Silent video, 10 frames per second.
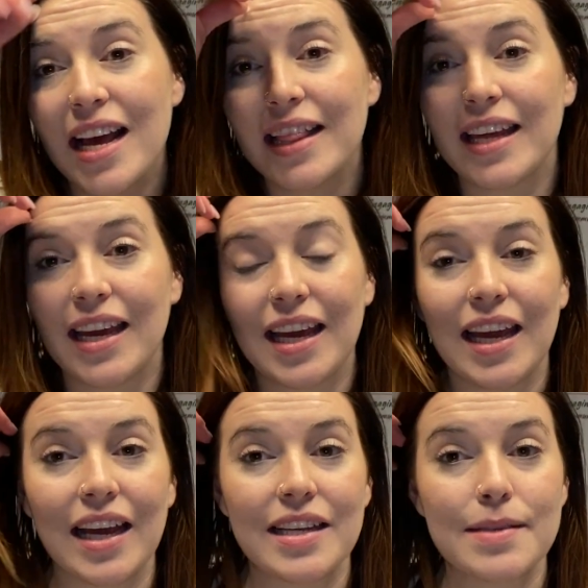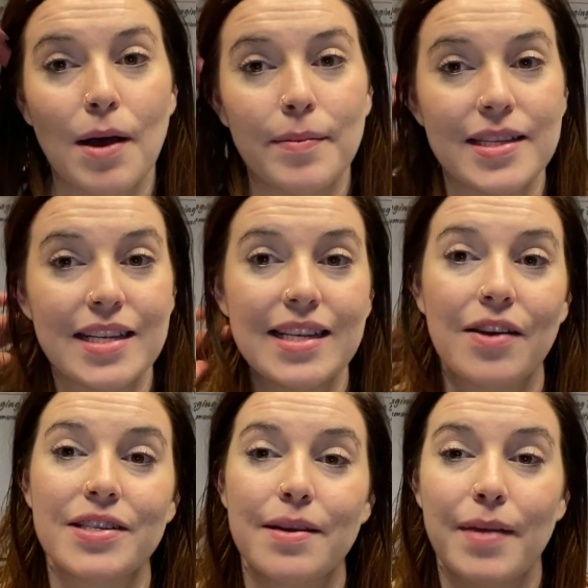The Small Business
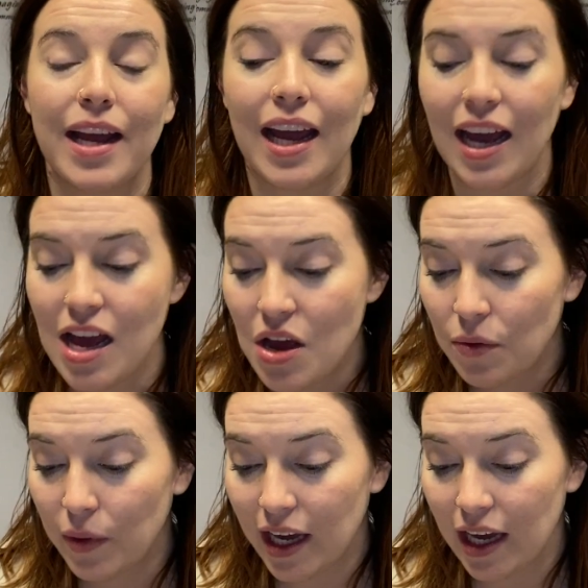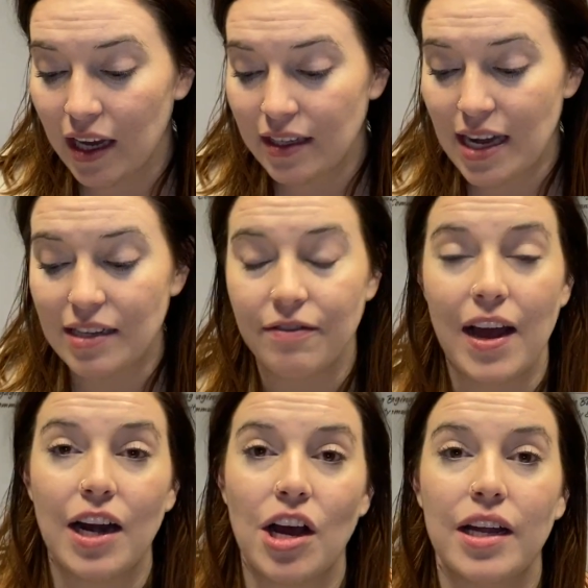House Committee, we
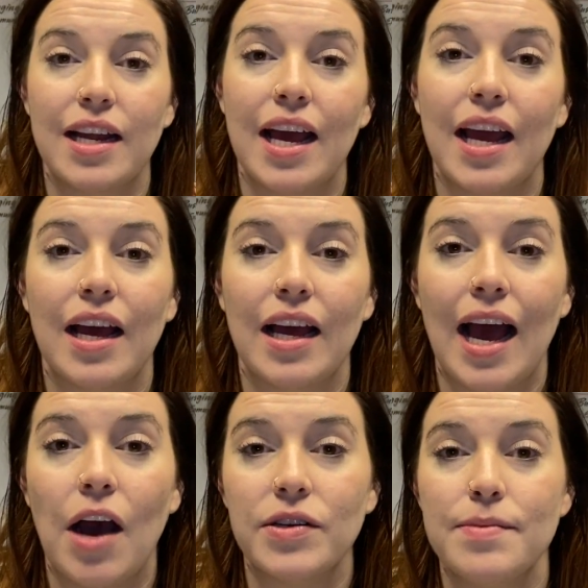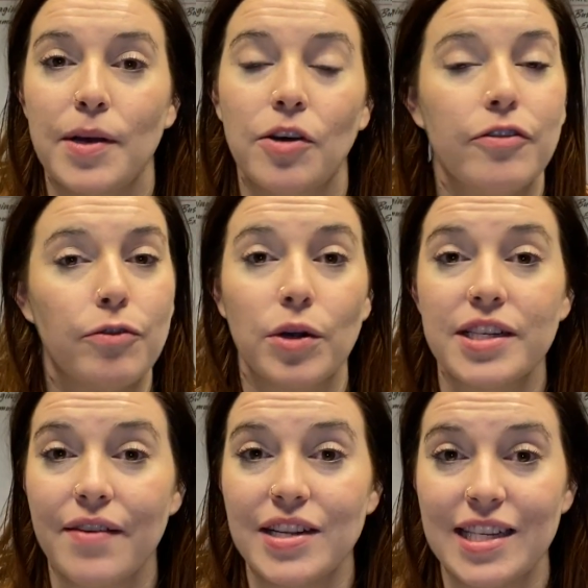testified on House Bill
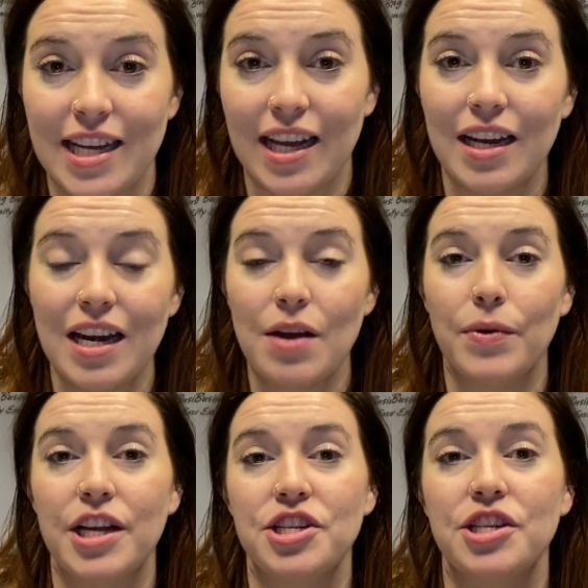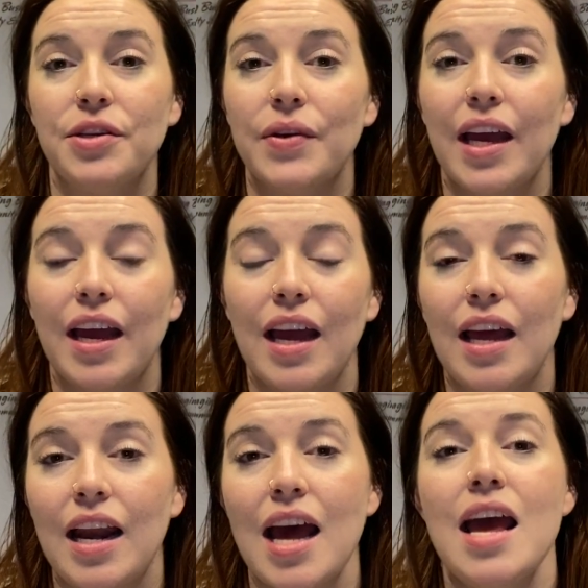417, which you
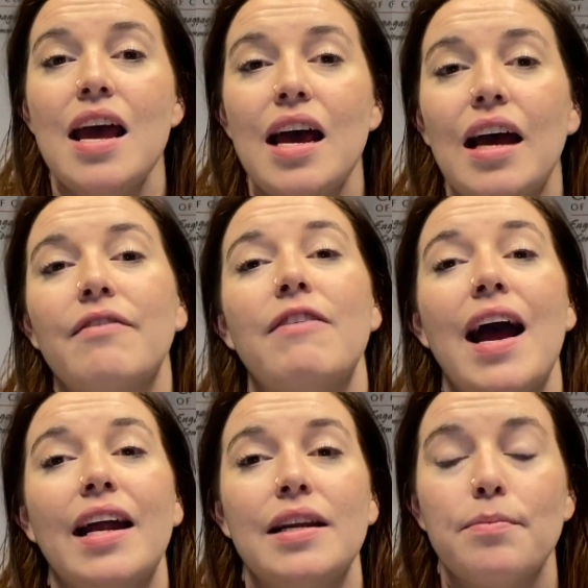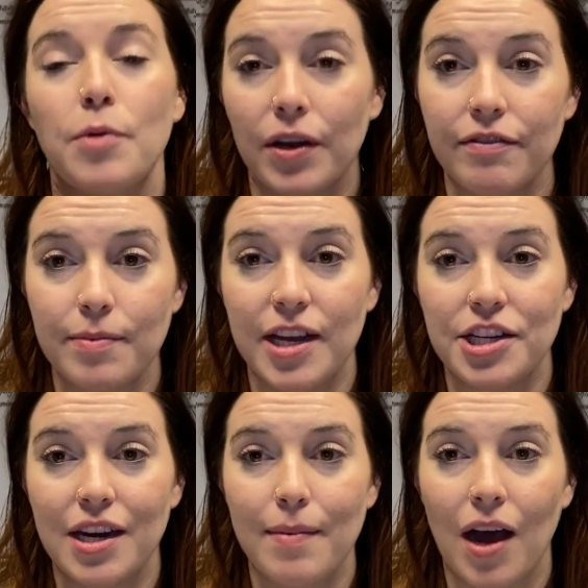can find more
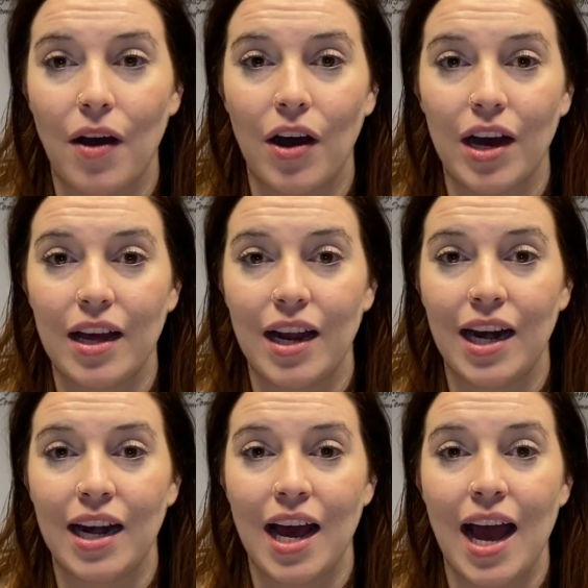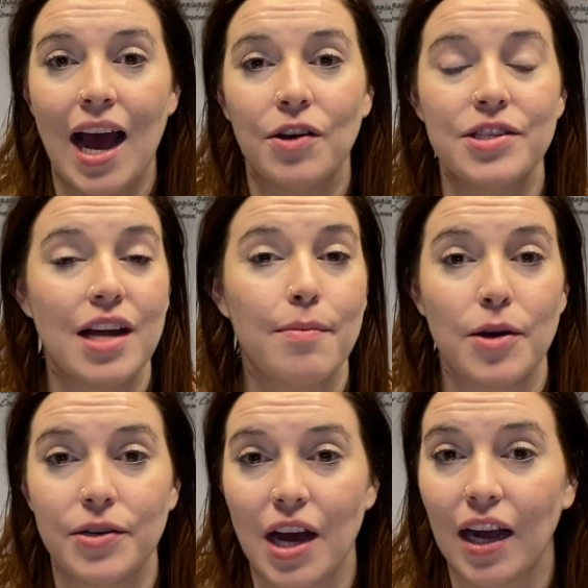information about on
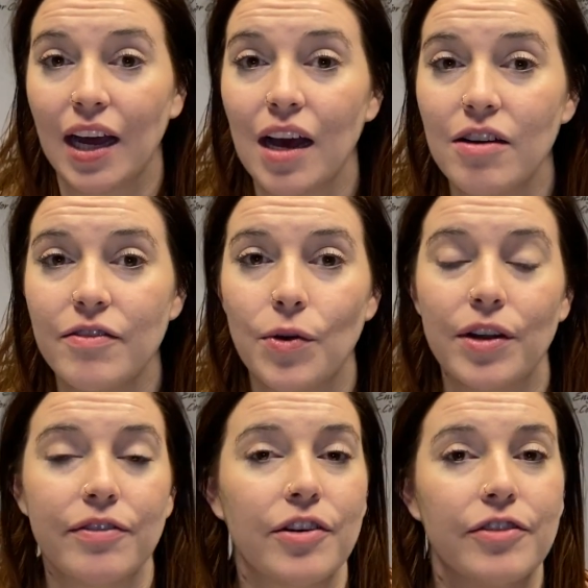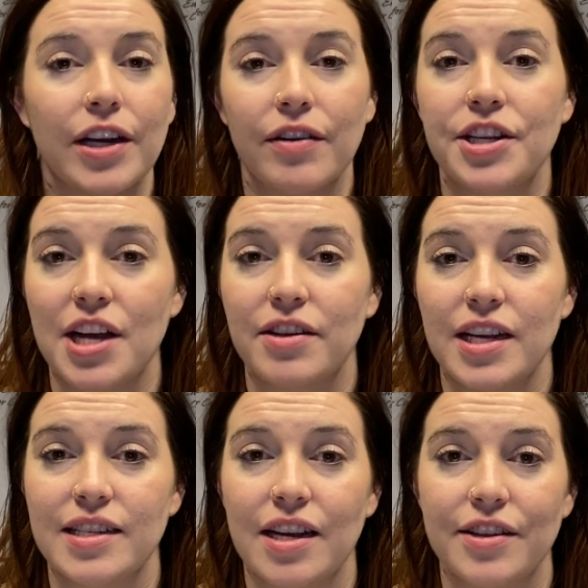house.mo.gov, or feel free to reach out to
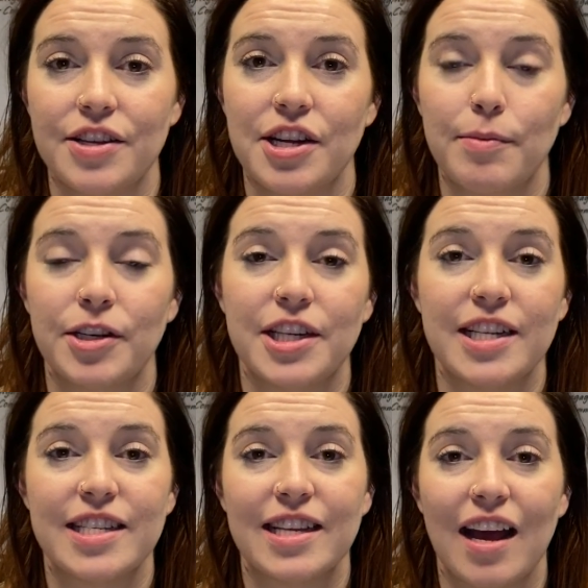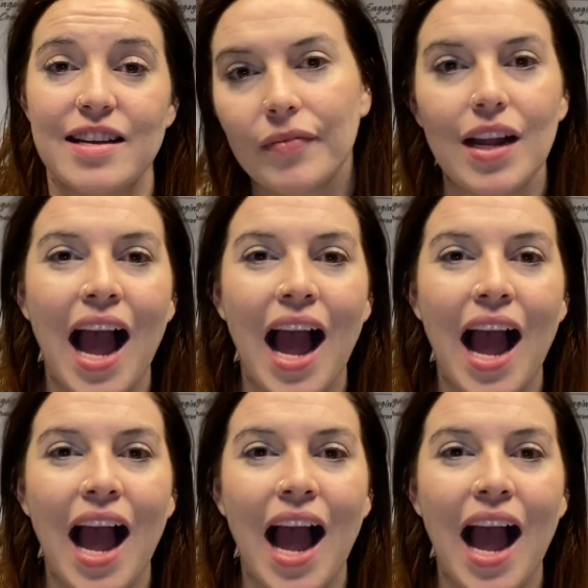us here at the Chamber to discuss.